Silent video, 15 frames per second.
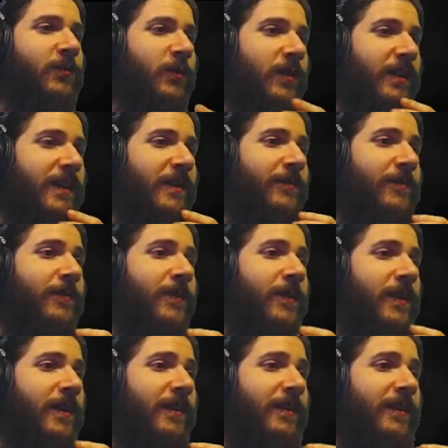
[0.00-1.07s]
relief
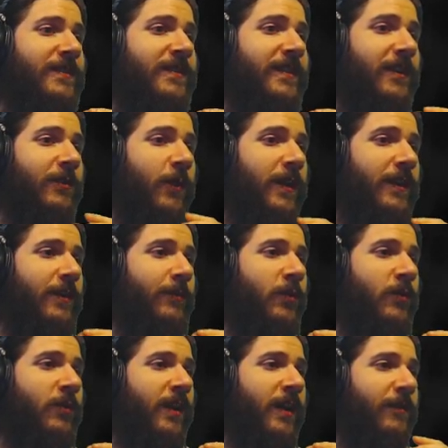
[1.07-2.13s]
glistening wet in the
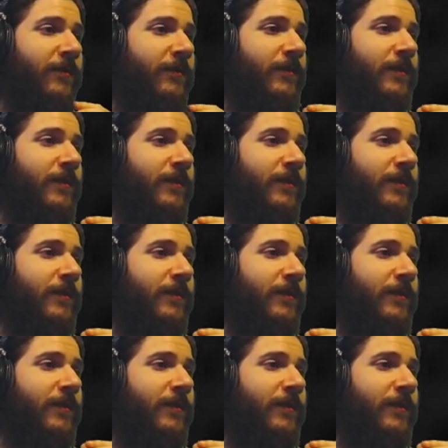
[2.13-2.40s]
moonlight.